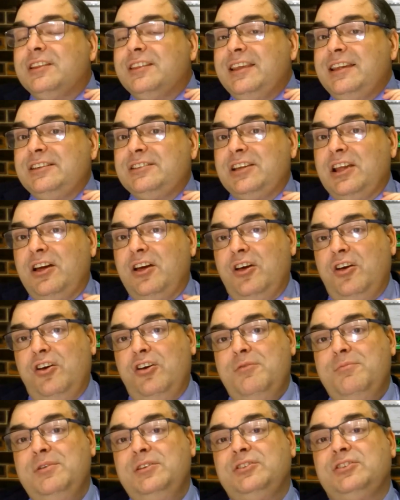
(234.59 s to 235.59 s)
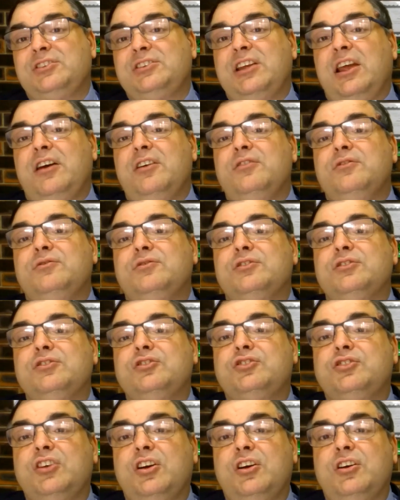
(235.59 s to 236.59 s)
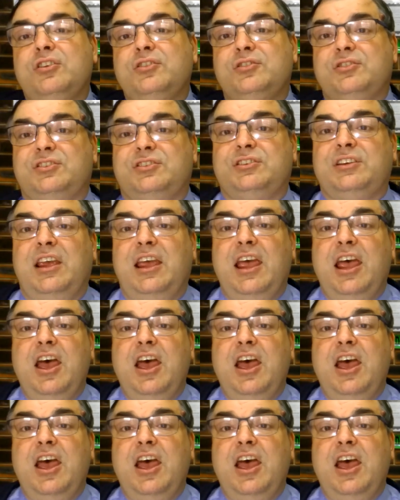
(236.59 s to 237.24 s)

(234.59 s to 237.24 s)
These are Herman Seaux's shirts.